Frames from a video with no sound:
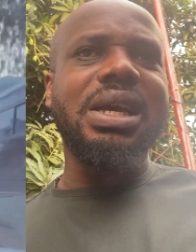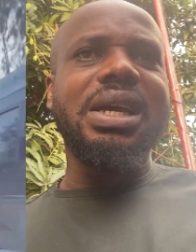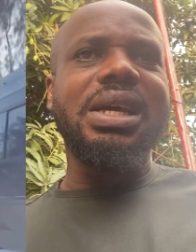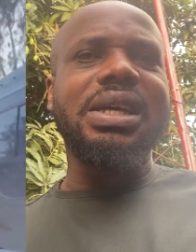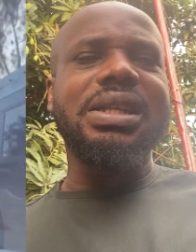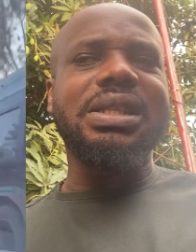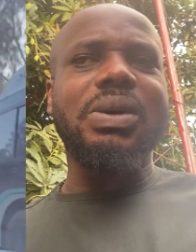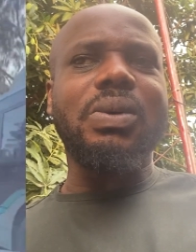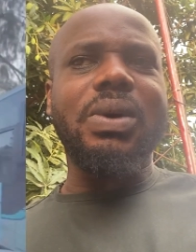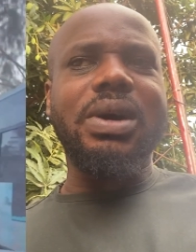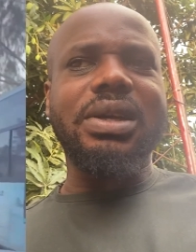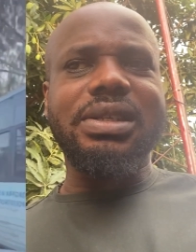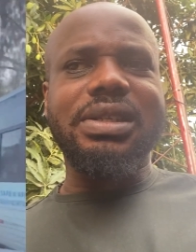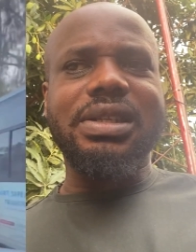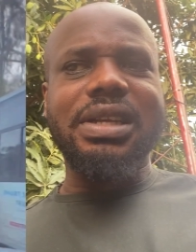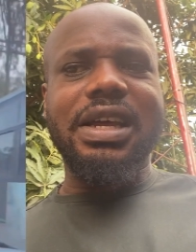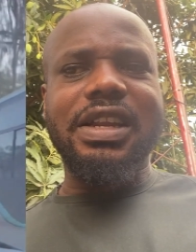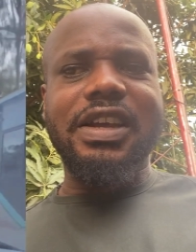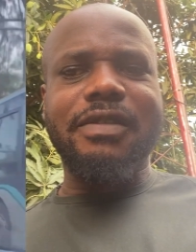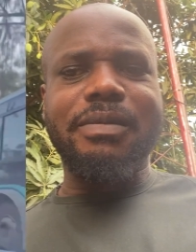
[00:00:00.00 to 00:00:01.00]
The ones
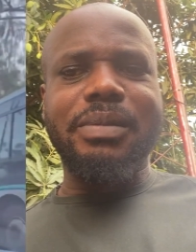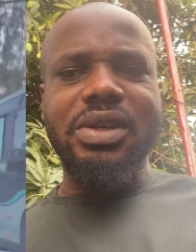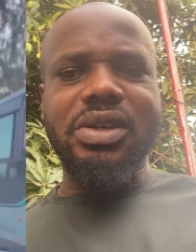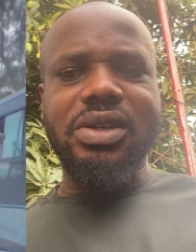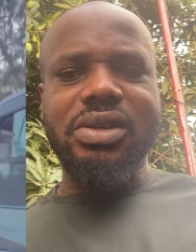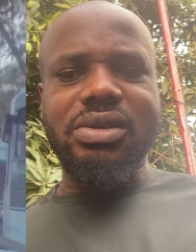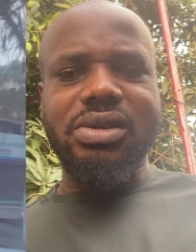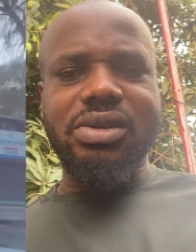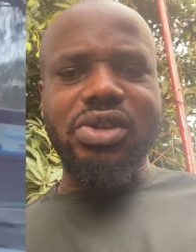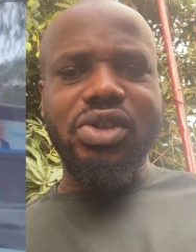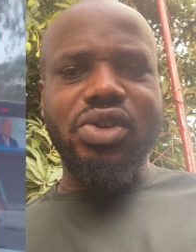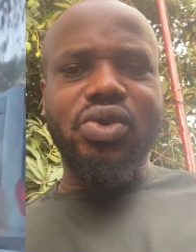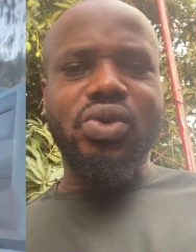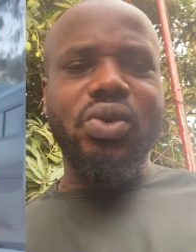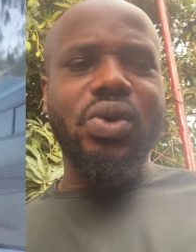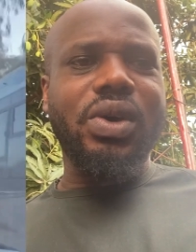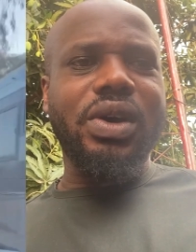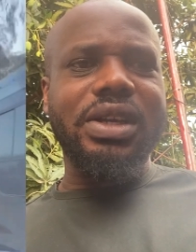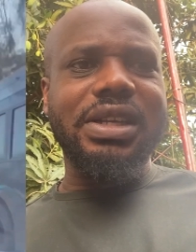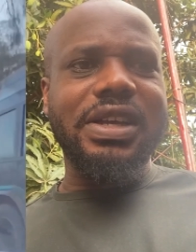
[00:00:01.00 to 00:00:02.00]
that have been
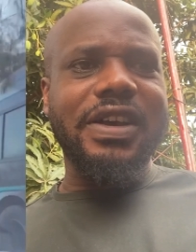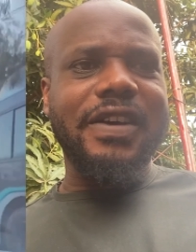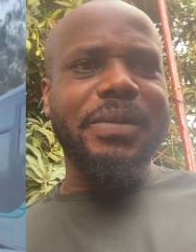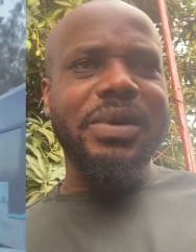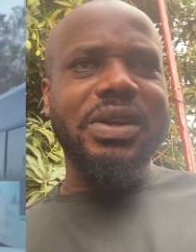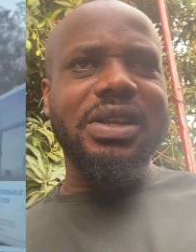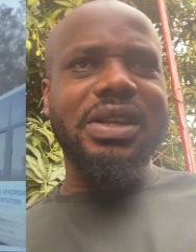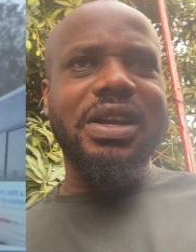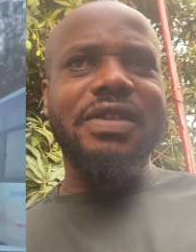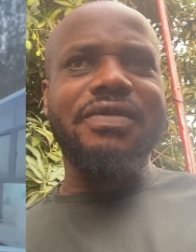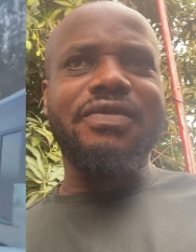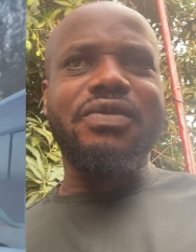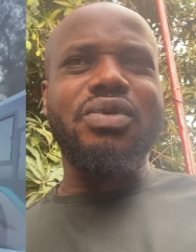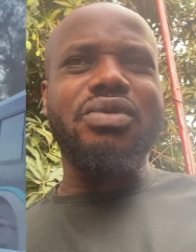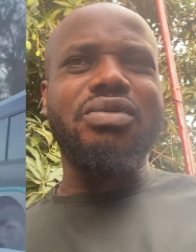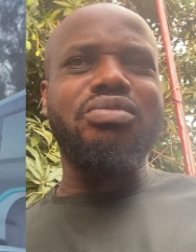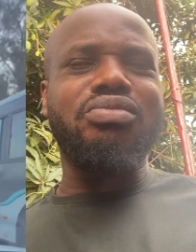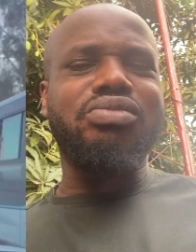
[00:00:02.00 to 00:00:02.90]
destroyed, that have been there for